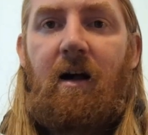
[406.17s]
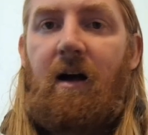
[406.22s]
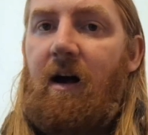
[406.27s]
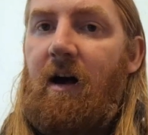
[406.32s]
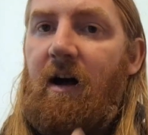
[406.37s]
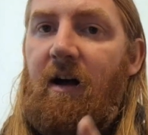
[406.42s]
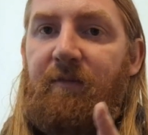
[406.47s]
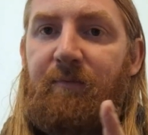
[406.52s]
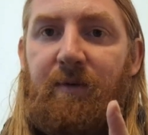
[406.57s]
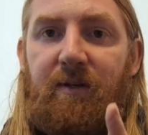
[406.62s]

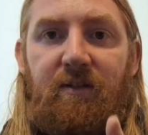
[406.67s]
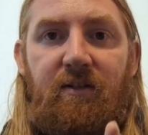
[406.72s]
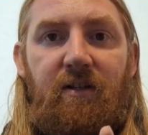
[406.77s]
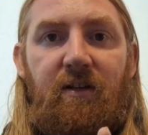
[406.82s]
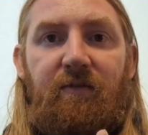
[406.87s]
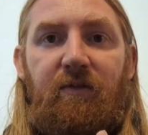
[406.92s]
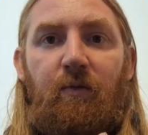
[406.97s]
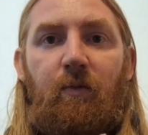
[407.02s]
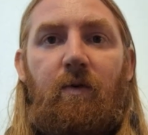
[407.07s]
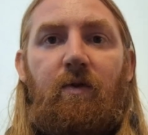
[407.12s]
I've been
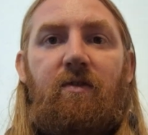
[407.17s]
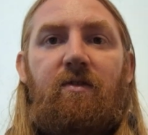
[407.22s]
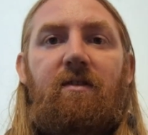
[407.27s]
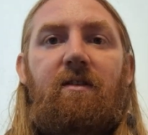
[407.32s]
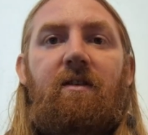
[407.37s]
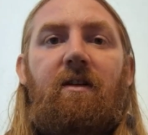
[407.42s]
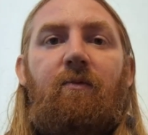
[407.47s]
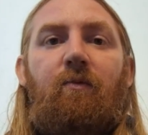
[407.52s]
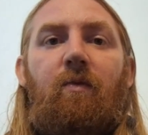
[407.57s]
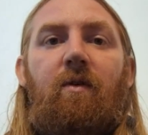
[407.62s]
Shiva
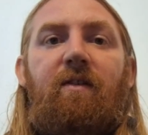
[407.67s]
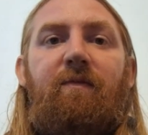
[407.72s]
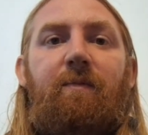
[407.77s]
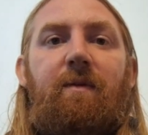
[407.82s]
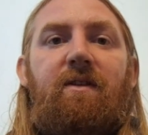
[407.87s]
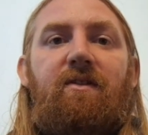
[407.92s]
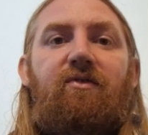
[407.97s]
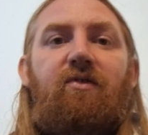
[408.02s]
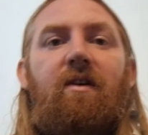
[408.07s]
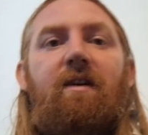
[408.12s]
Wilson and we've
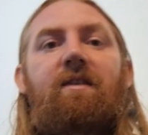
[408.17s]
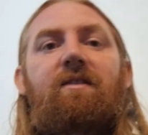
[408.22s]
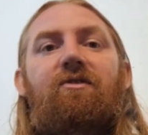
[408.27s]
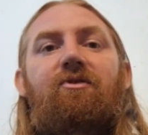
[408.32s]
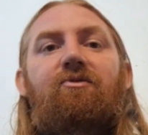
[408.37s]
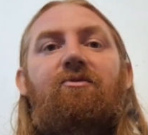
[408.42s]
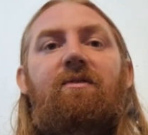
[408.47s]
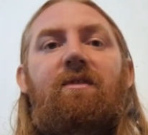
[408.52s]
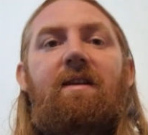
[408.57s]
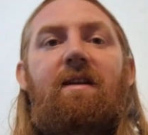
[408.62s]
been trying
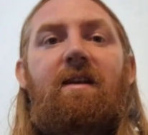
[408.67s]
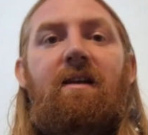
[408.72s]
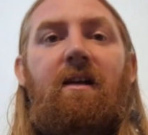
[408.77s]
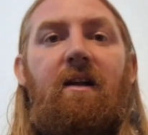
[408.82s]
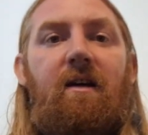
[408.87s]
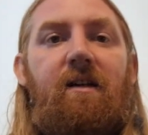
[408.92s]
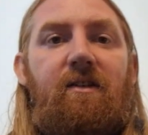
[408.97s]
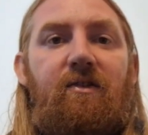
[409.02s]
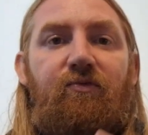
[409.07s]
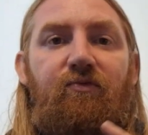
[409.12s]
to
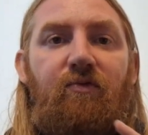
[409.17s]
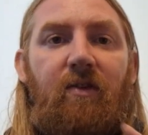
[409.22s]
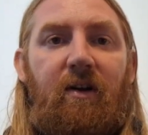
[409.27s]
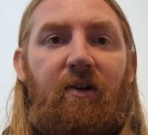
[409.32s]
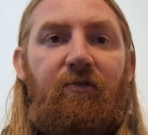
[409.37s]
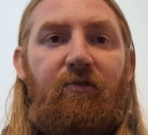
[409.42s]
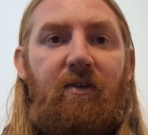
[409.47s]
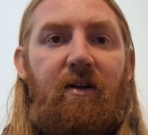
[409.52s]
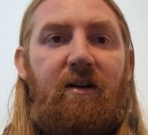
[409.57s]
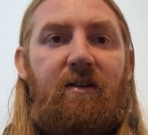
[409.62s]
legalize
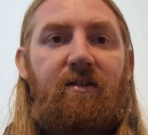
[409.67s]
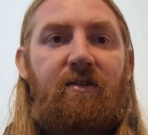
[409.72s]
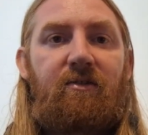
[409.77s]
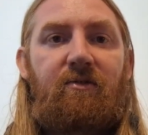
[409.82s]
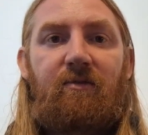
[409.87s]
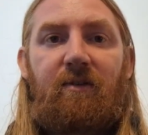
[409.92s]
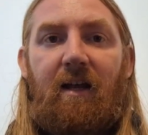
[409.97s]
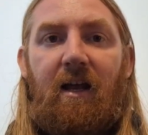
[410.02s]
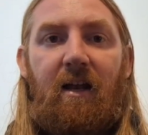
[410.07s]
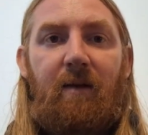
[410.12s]

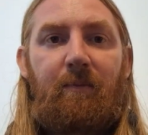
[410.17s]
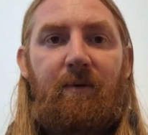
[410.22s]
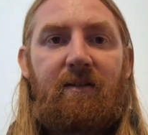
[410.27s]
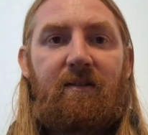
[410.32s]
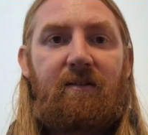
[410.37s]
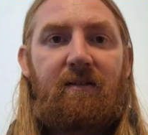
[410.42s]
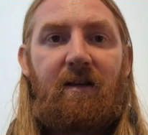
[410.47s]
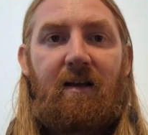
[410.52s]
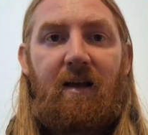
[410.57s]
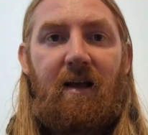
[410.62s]
recreational
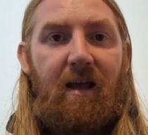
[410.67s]
cannabis